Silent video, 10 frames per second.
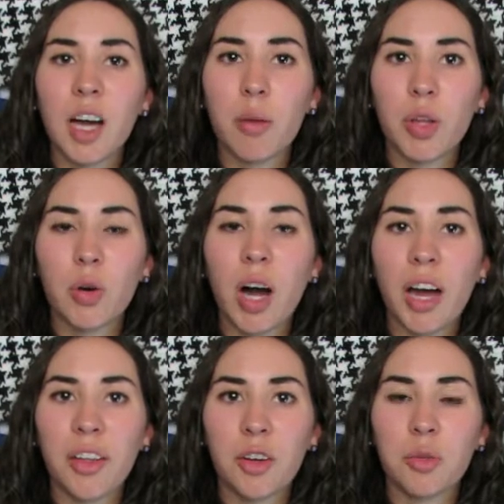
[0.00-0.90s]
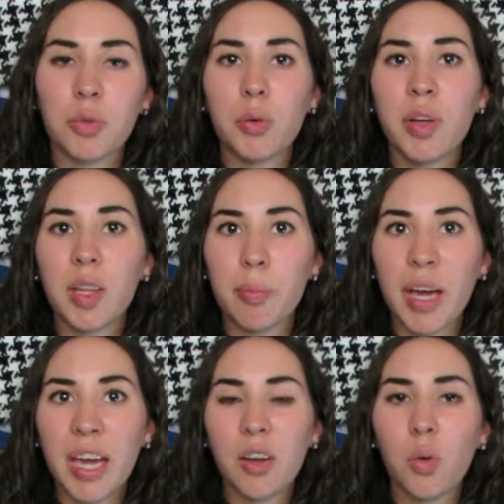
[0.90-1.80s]
They'll either ruin the
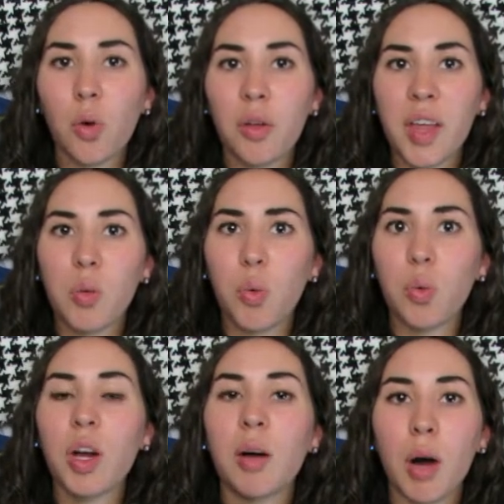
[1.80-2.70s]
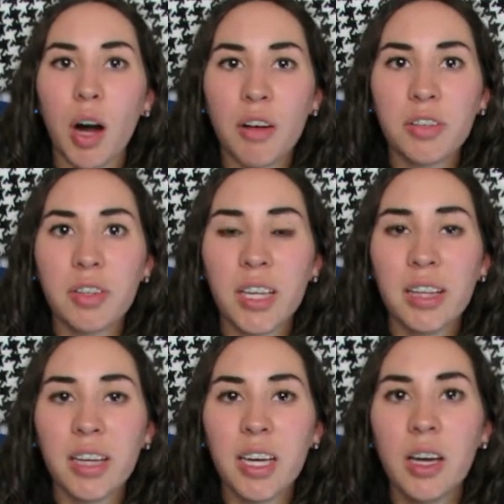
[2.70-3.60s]
paint or they won't come off
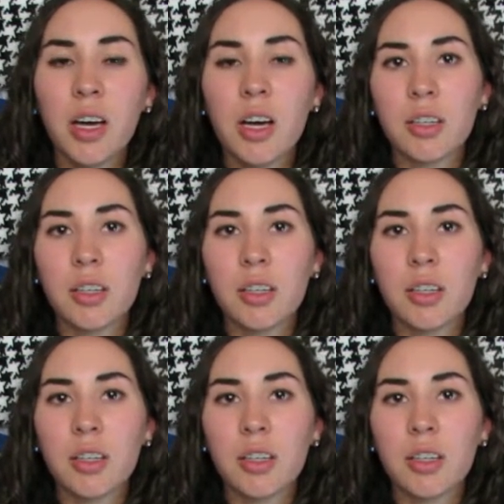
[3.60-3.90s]
cleanly,